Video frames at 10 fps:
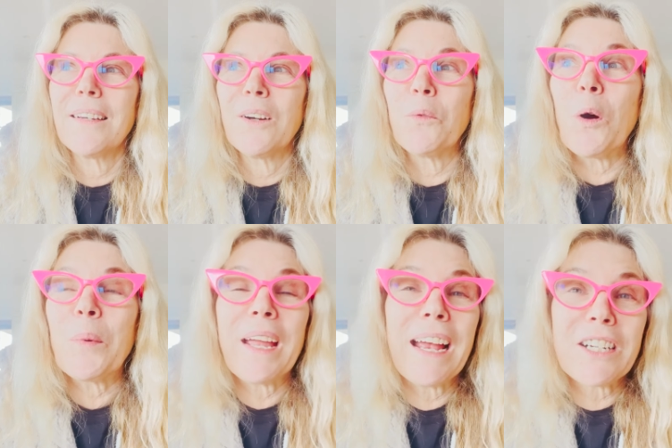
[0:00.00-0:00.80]
what
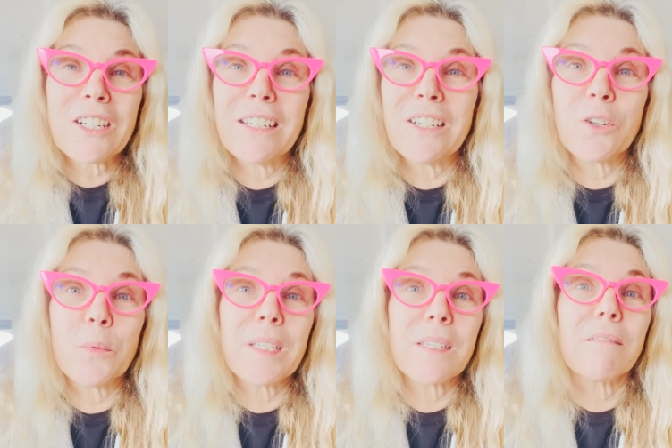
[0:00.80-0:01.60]
we actually do
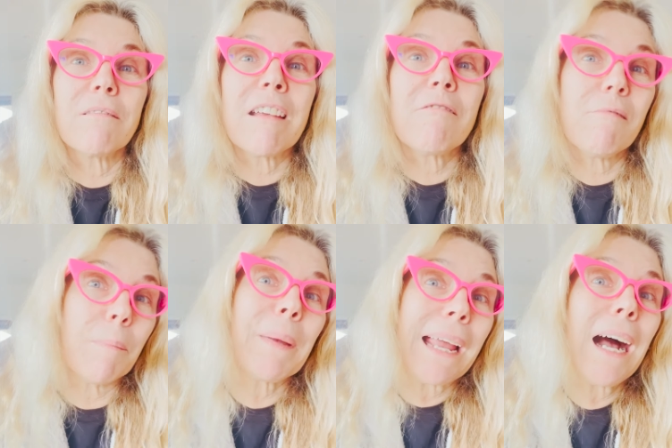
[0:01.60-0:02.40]
is re
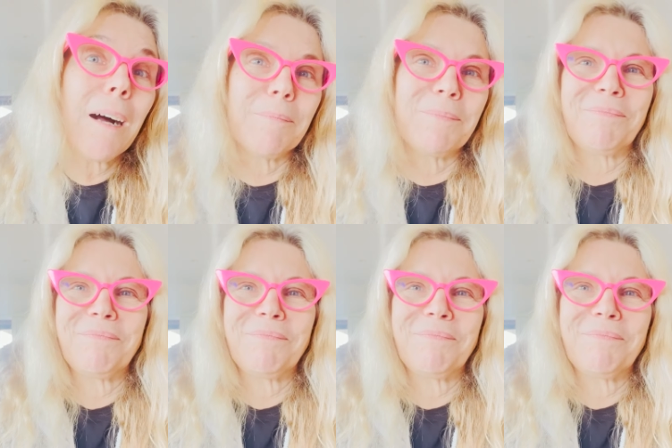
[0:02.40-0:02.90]
become.